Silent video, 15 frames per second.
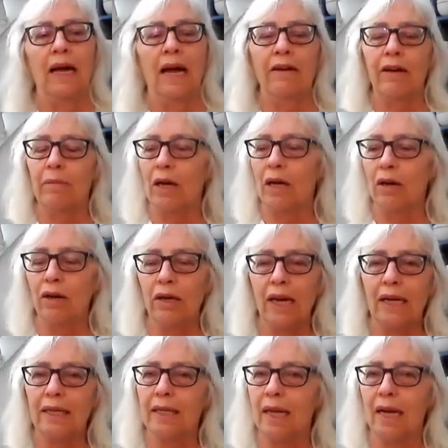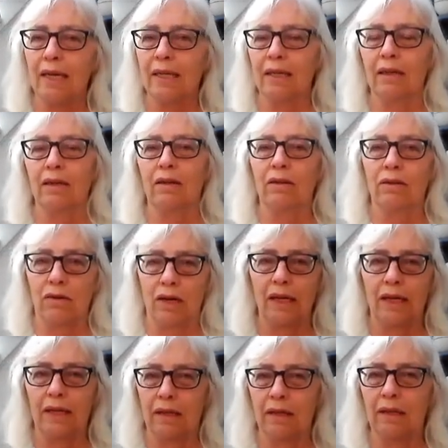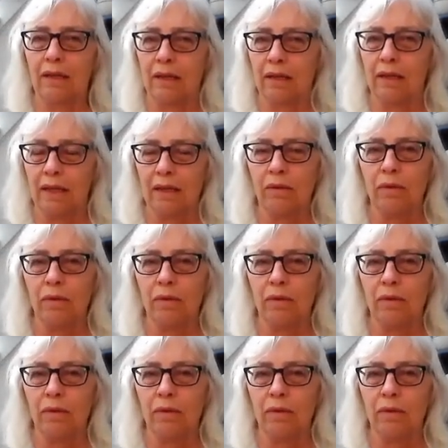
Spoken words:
I've had my own anxiety and chronic illness to deal